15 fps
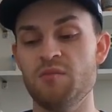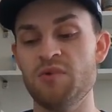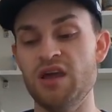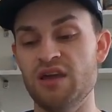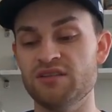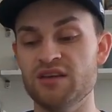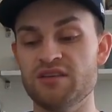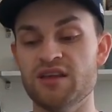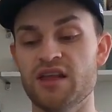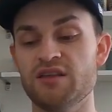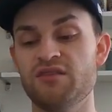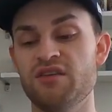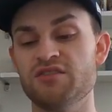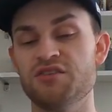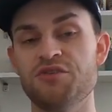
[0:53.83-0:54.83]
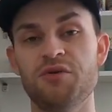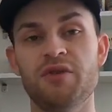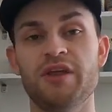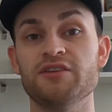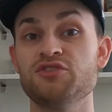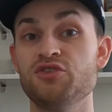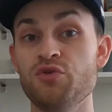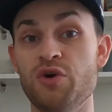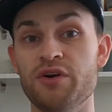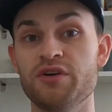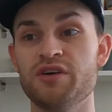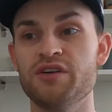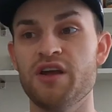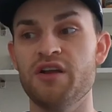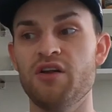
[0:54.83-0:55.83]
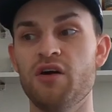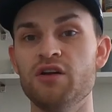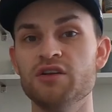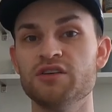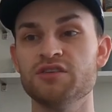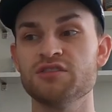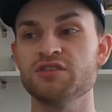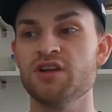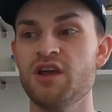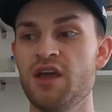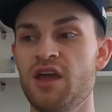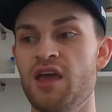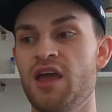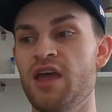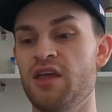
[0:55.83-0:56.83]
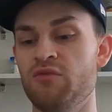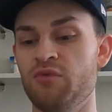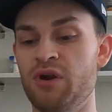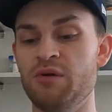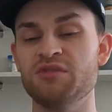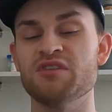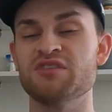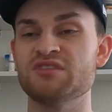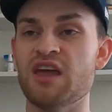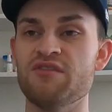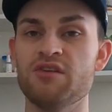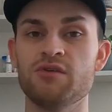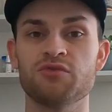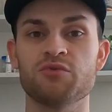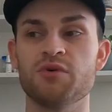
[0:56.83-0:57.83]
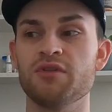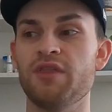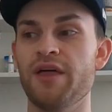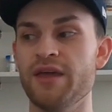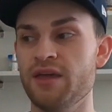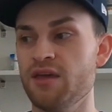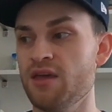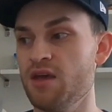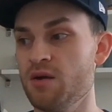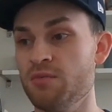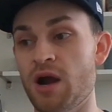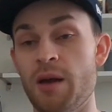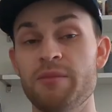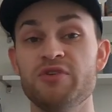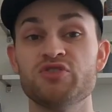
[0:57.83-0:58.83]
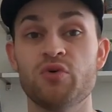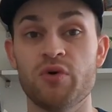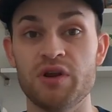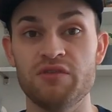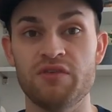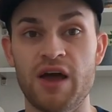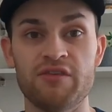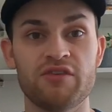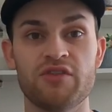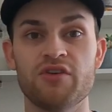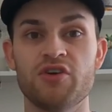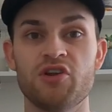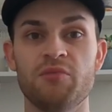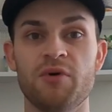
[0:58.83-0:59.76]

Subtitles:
PSA 10s of this are doing like $210, and when it was a 7, it was worth like probably 25 to 30